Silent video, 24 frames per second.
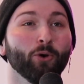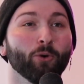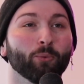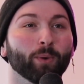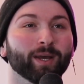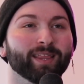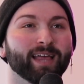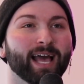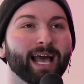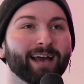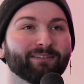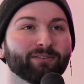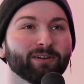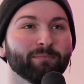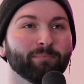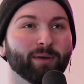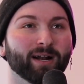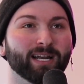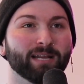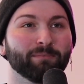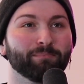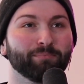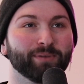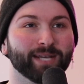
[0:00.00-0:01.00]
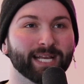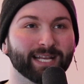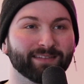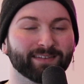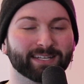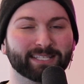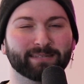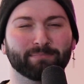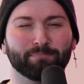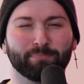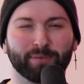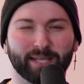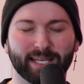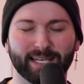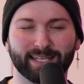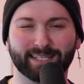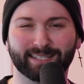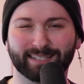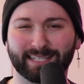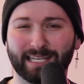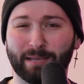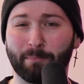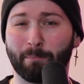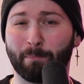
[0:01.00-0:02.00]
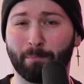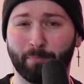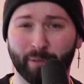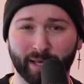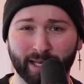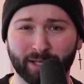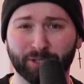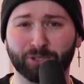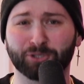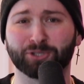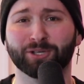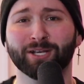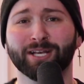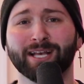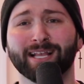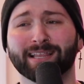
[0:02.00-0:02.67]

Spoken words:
with everybody being this PC bitch,